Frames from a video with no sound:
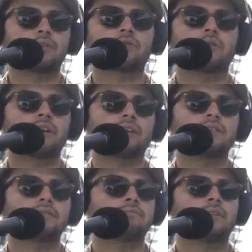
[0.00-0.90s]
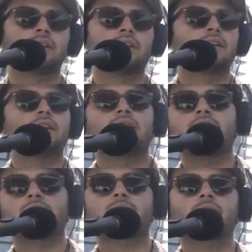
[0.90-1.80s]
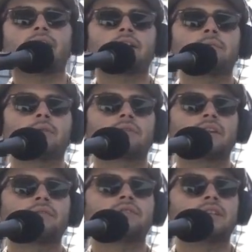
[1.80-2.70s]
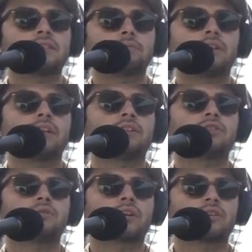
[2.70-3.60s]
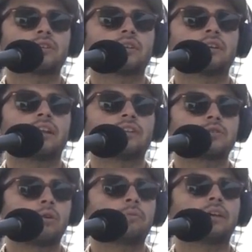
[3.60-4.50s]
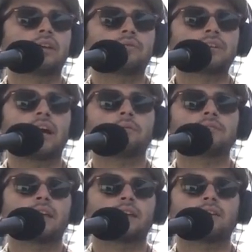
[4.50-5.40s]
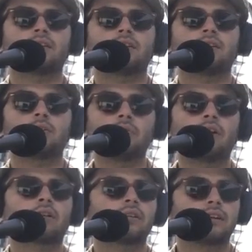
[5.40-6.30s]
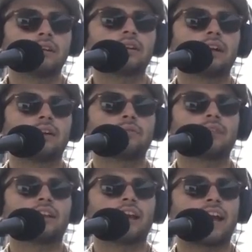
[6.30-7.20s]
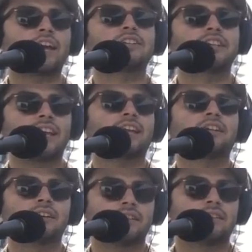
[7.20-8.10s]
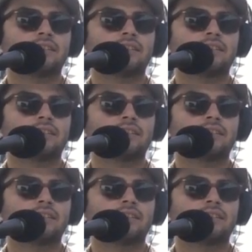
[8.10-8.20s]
Jeffroy, and he's provided me with enough discipline and structure, and has told me enough times like you aren't good enough that I had to get good.